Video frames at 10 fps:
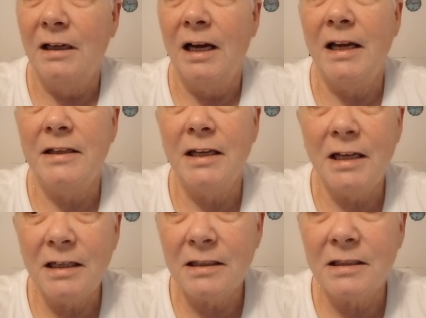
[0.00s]
And
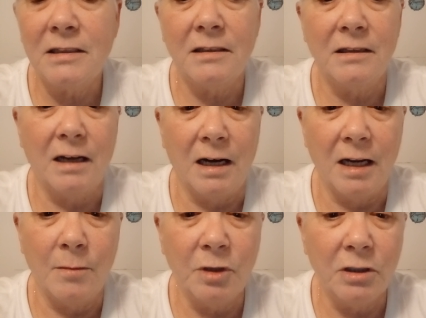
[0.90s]
yes, I am